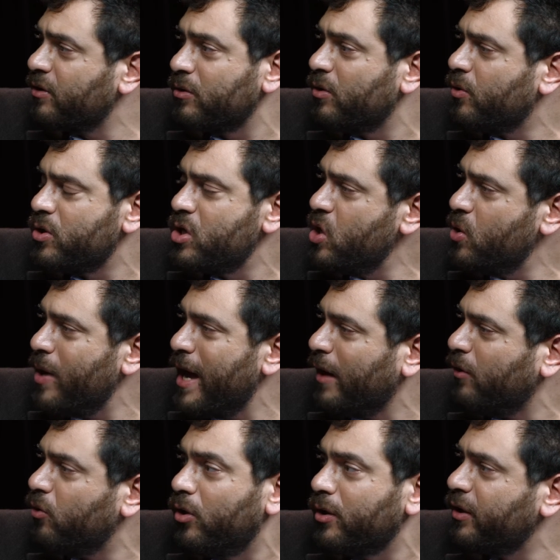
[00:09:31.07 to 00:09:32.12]
and you don't know
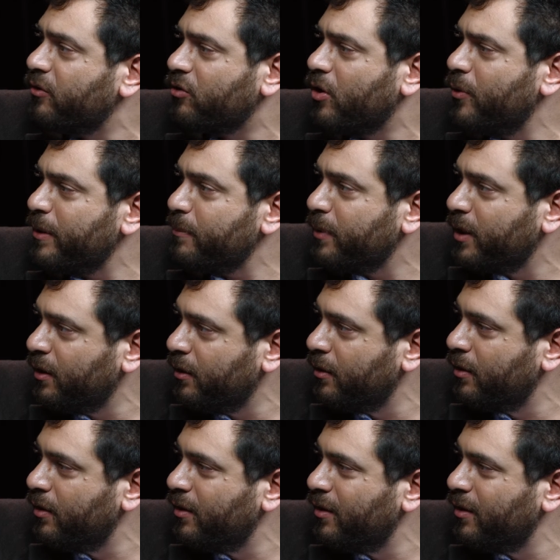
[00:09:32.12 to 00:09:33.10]
how long it's going to be,